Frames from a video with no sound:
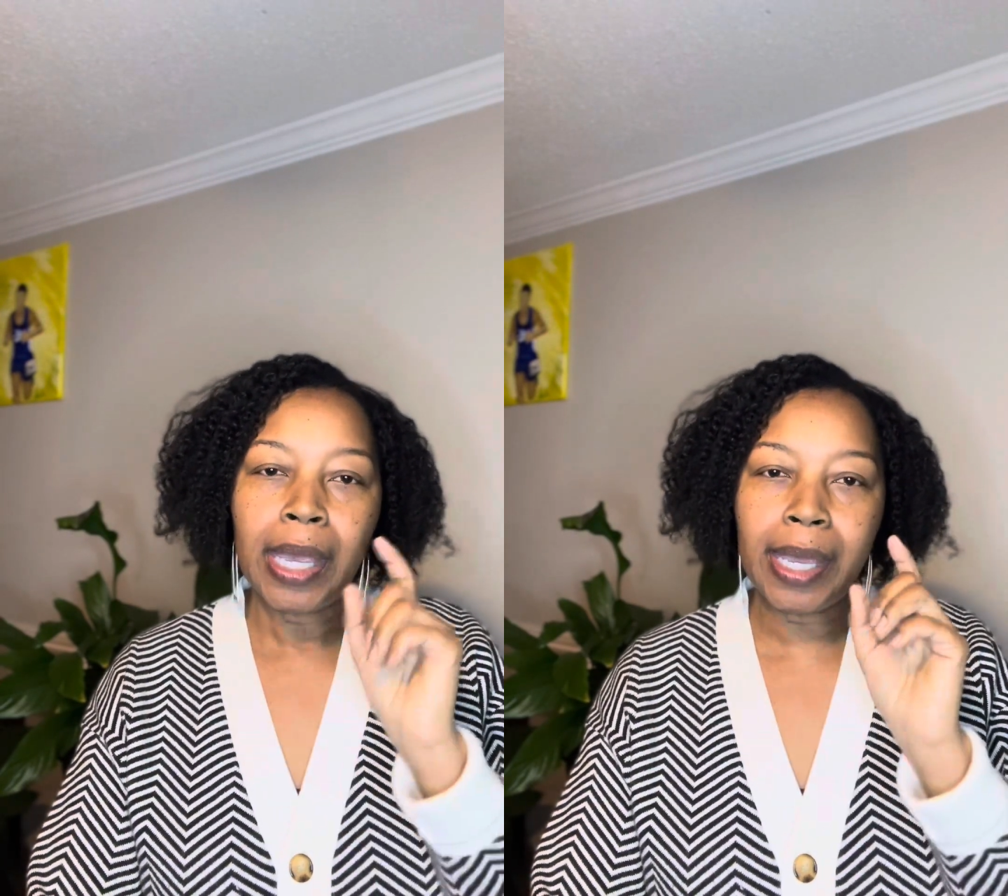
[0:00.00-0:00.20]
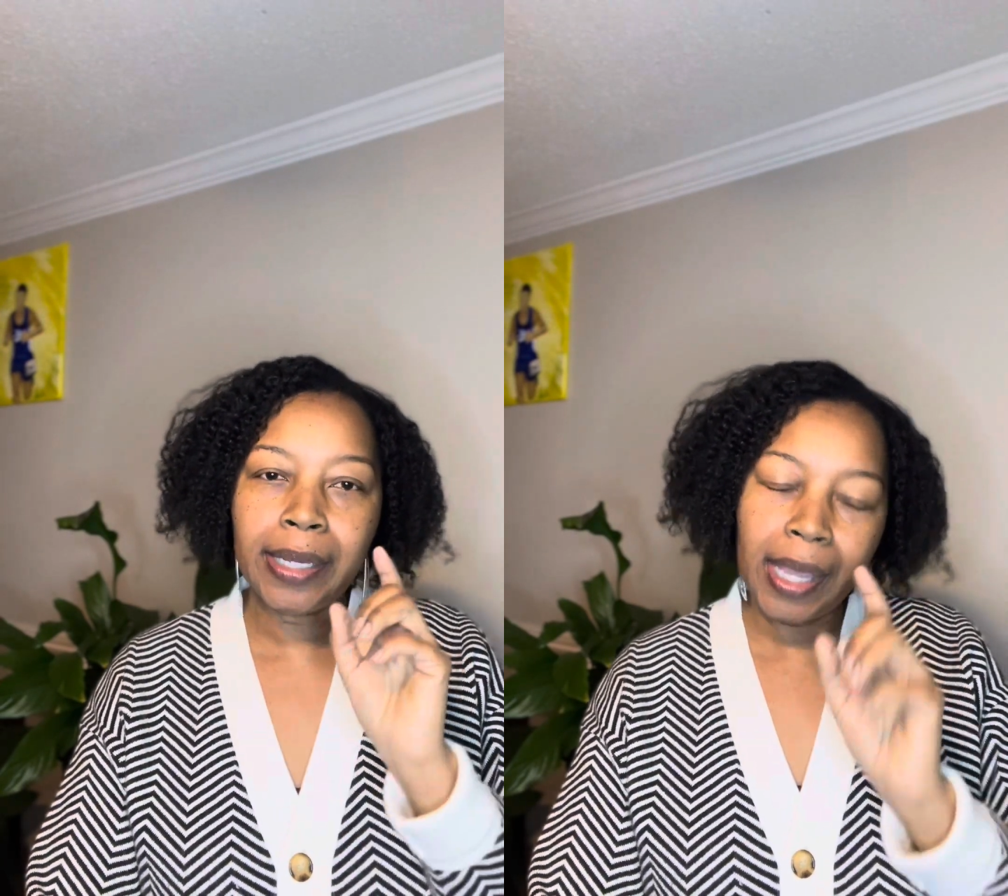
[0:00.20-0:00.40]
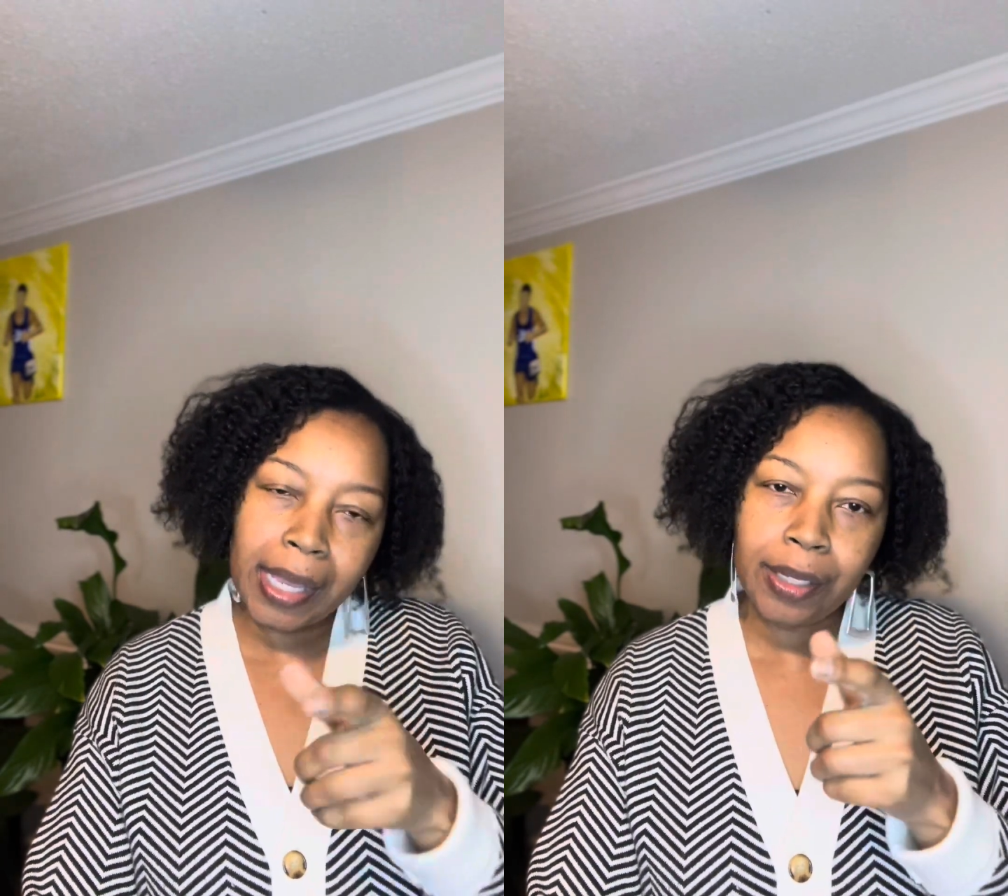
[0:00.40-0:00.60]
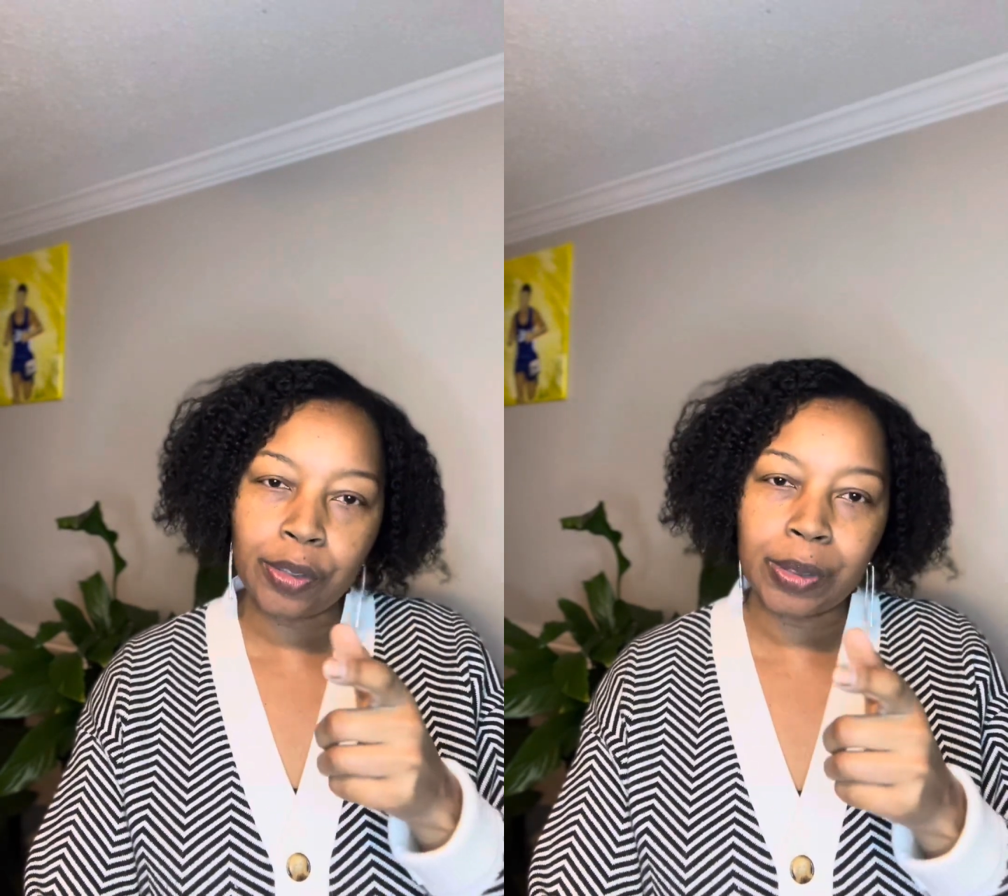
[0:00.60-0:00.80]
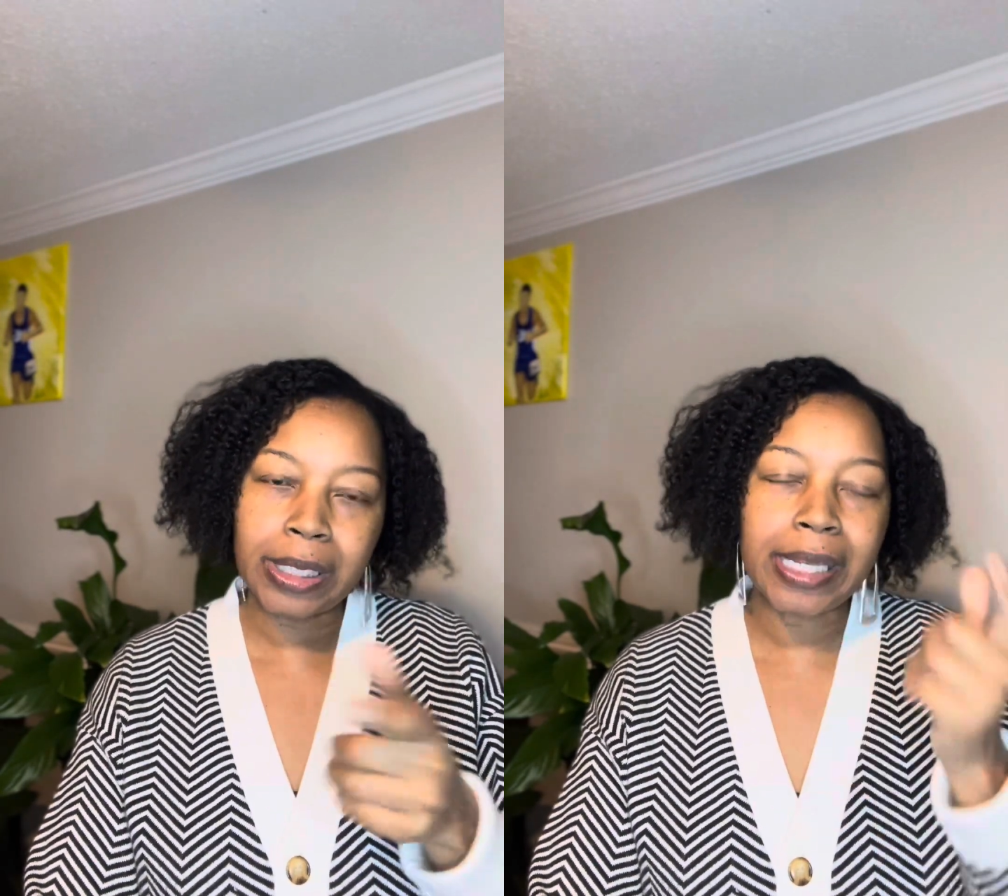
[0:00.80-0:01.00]
and
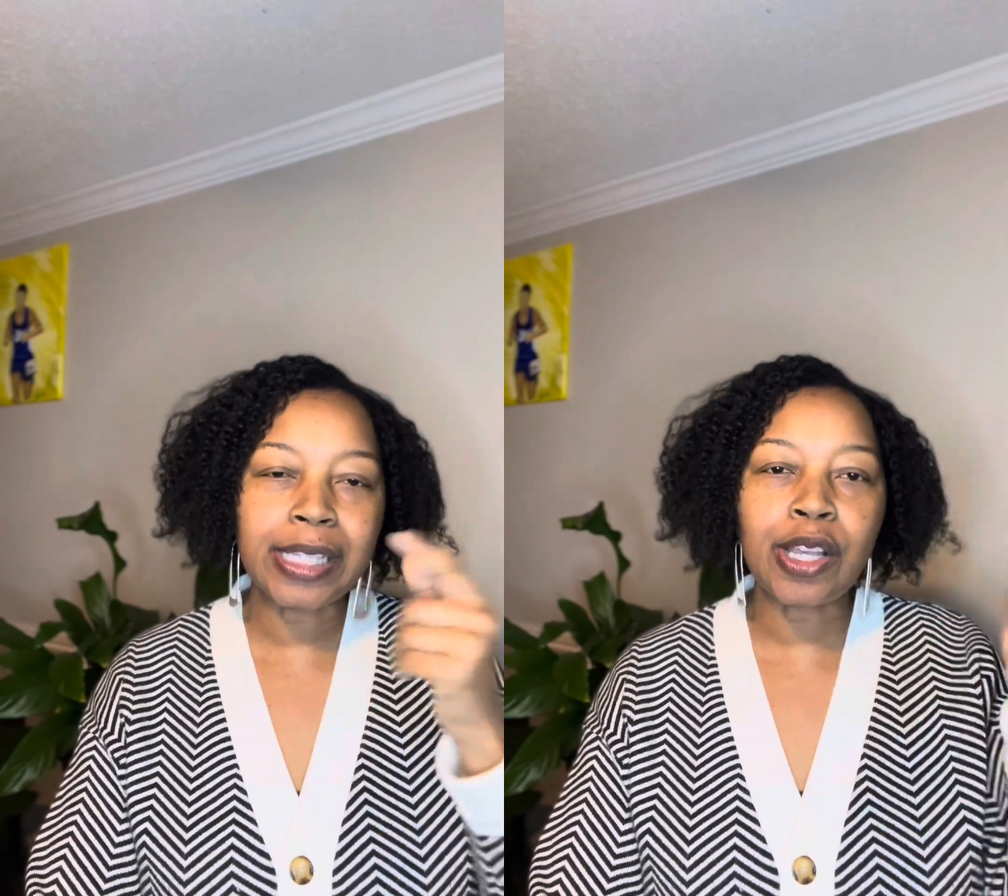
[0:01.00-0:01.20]
handle it. Let's